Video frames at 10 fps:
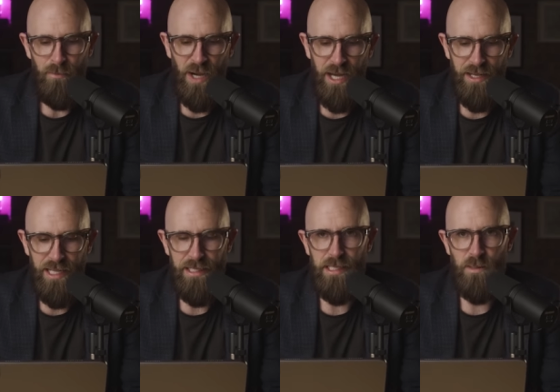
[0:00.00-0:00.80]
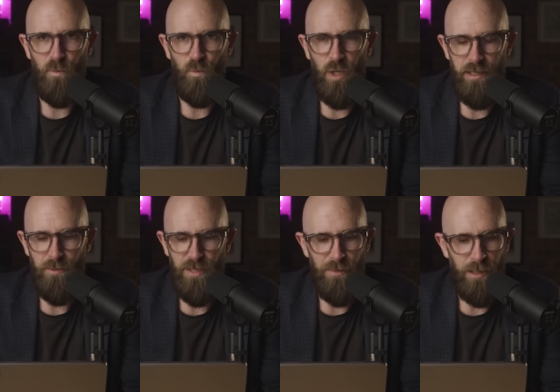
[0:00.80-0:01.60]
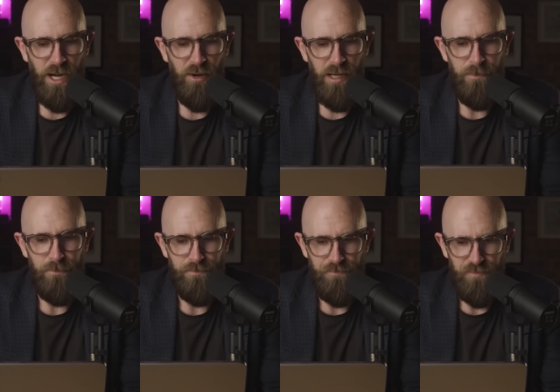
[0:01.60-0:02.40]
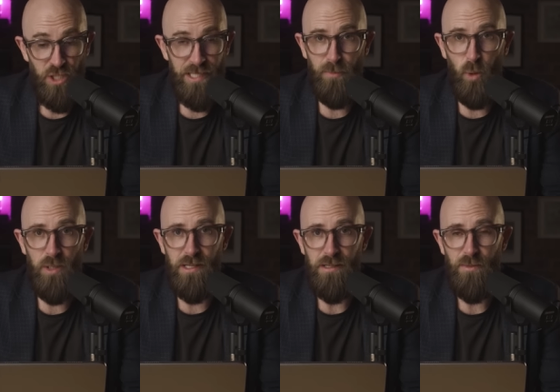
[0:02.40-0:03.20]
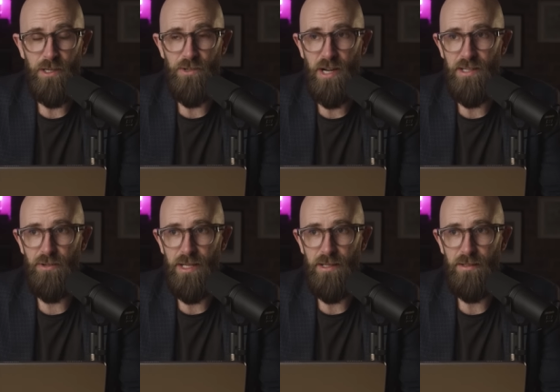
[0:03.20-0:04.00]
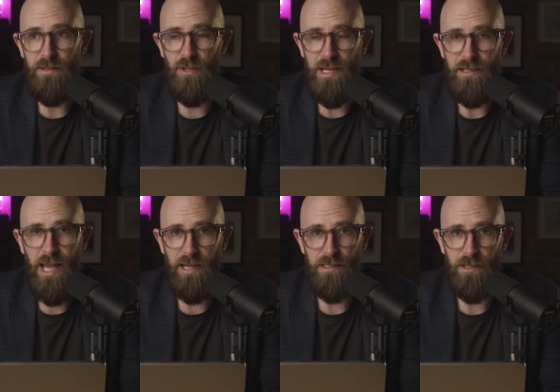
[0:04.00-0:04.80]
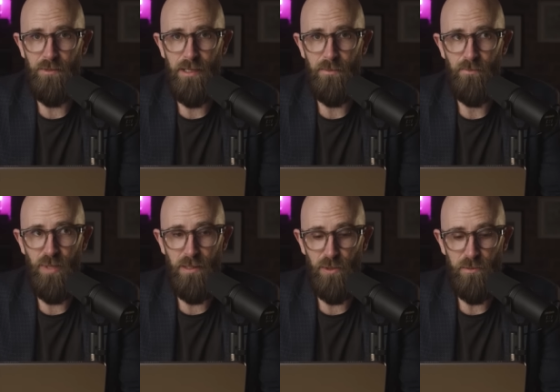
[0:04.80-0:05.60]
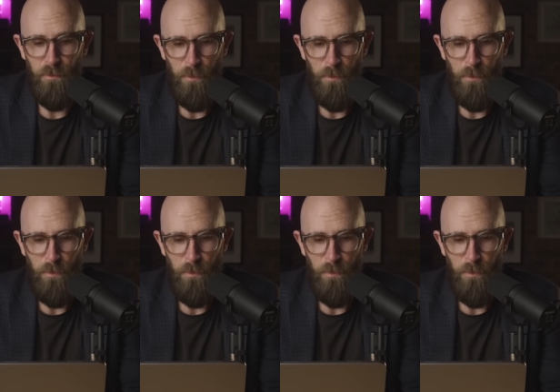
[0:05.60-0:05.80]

But it doesn't work in people, apparently, which is important when you're trying to treat cancer in people.